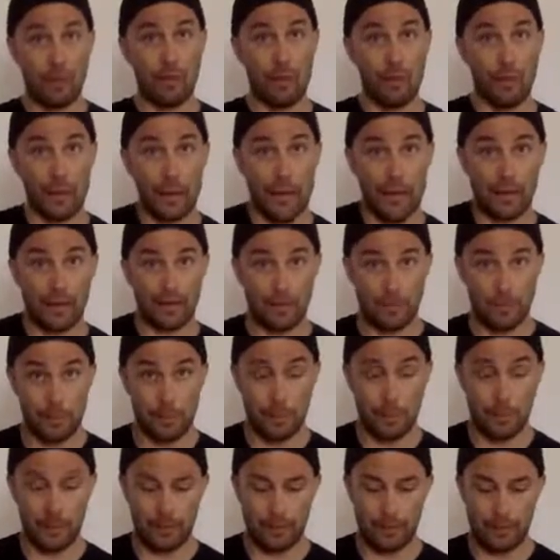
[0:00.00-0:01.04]
on the back of the
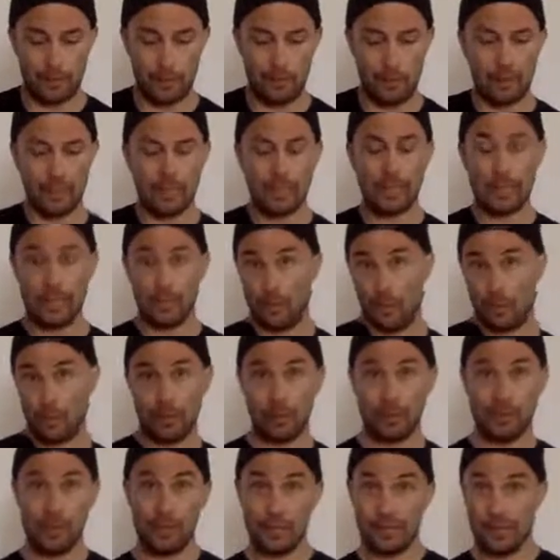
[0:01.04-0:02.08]
body. And all
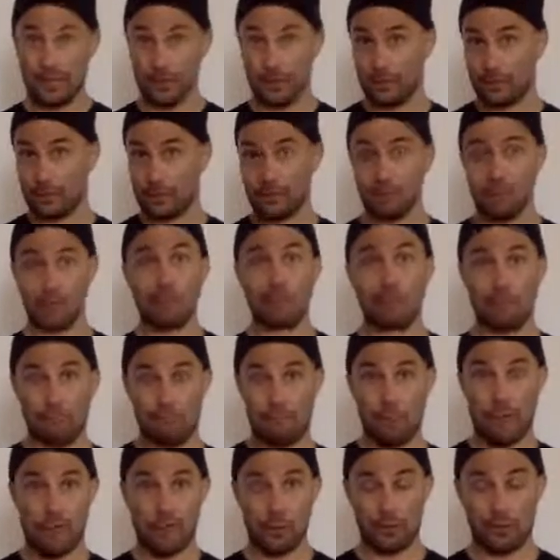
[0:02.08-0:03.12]
of these things
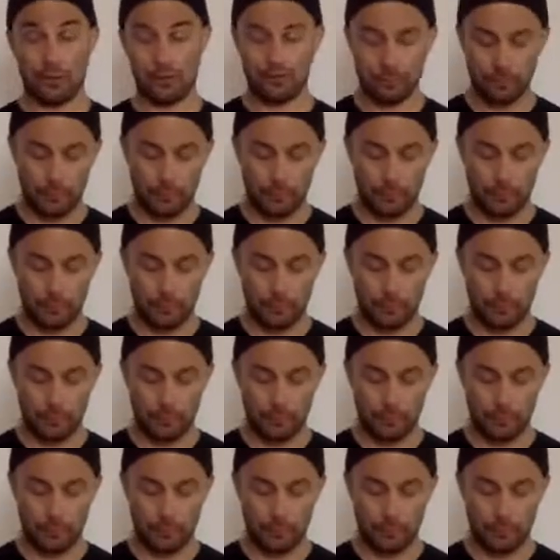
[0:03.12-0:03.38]
matter.